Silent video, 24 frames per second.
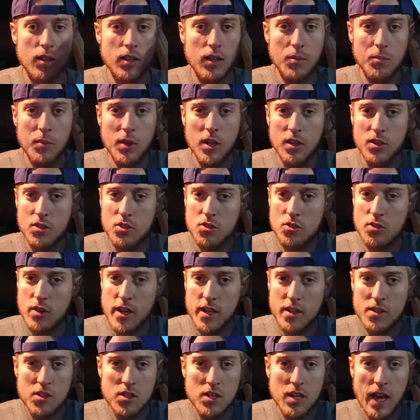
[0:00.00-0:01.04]
I'm in a
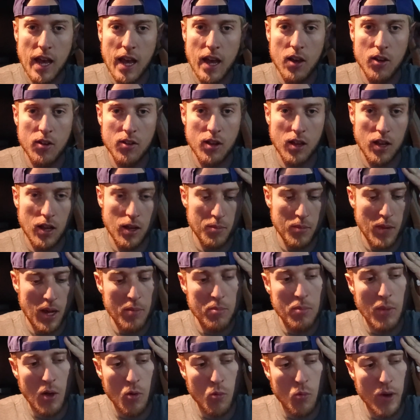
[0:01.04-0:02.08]
strange town. I'm
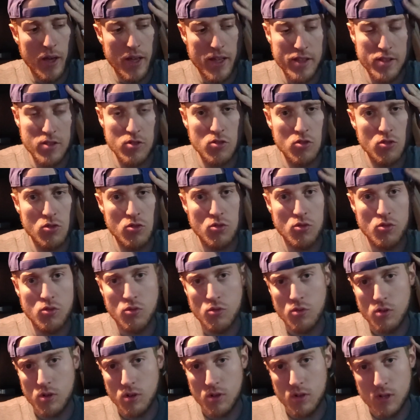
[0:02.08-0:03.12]
on my way
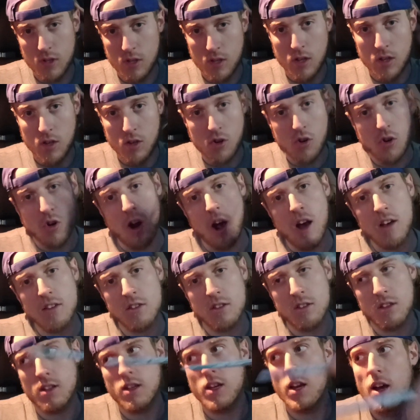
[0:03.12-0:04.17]
to
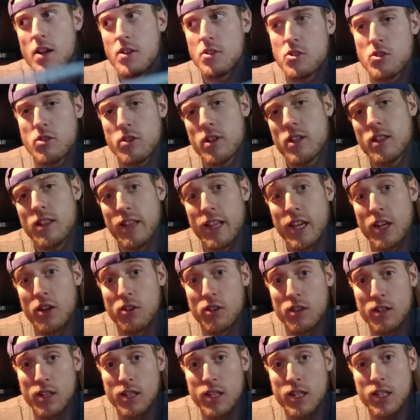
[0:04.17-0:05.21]
cross the country,
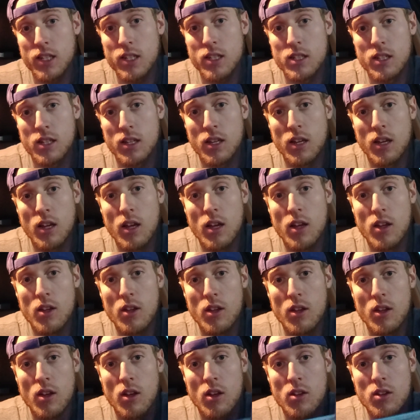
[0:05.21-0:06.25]
literally,
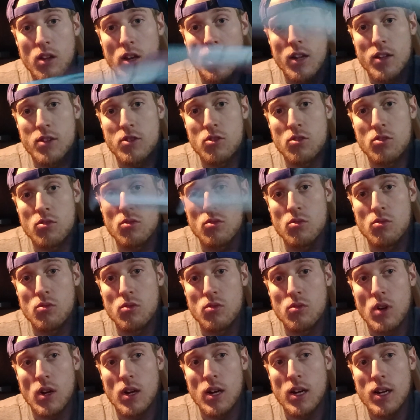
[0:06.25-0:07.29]
uh, to
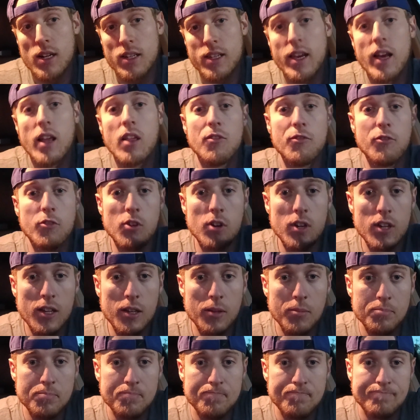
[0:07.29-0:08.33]
uh, California.